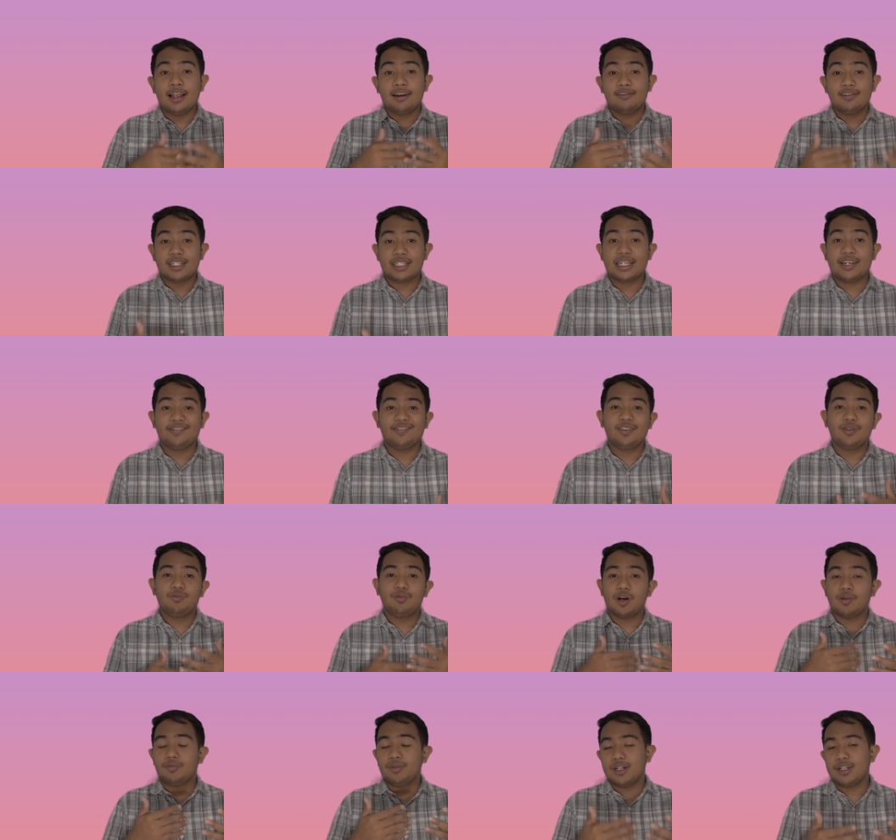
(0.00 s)
received
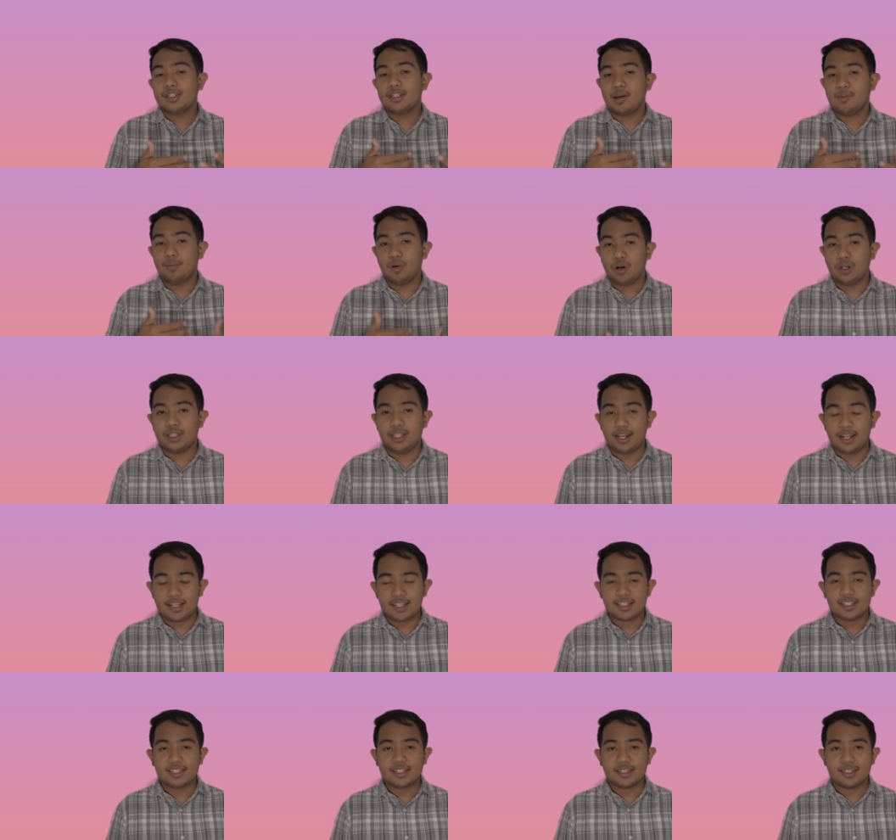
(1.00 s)
from their
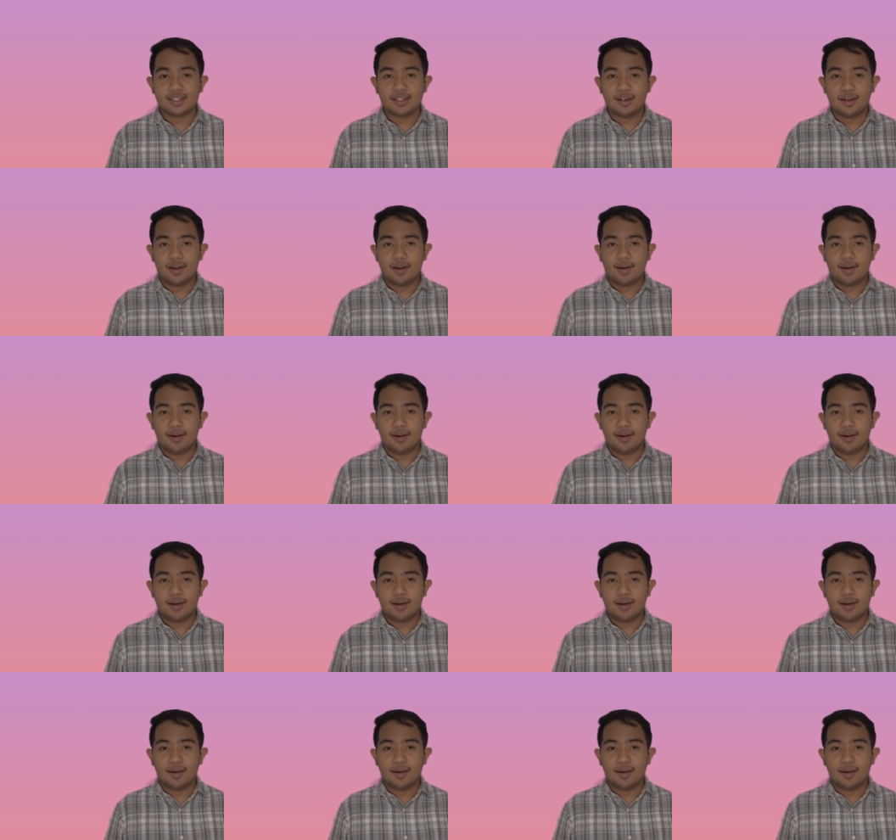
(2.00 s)
subordinates.